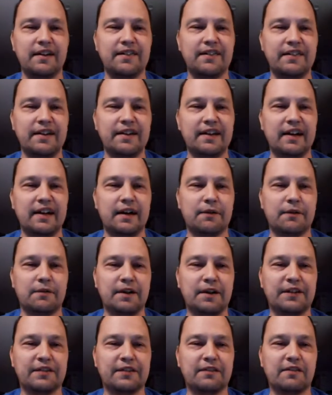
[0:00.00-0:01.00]
the
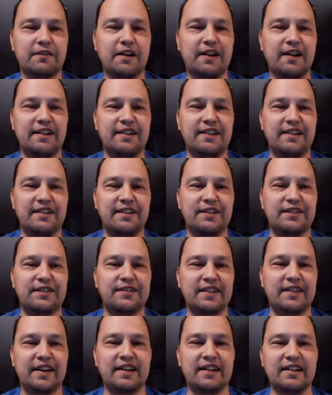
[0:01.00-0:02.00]
restaurant is
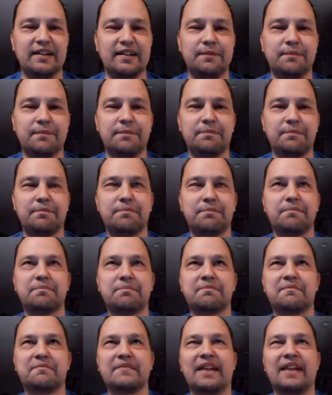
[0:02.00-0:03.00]

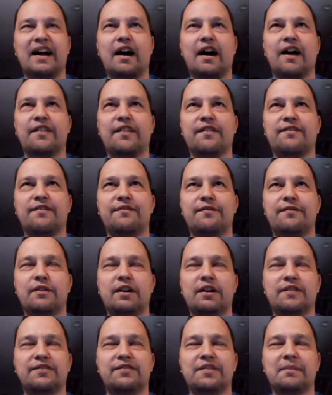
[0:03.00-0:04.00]
on the foot
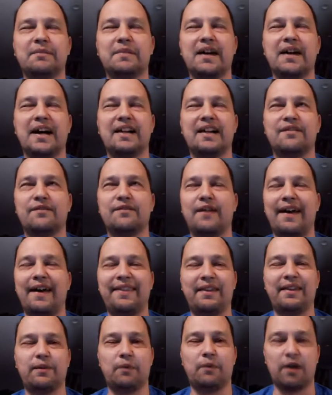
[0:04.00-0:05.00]
of some kind of, I
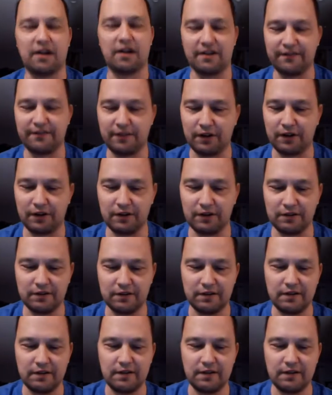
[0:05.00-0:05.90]
think, waterfall.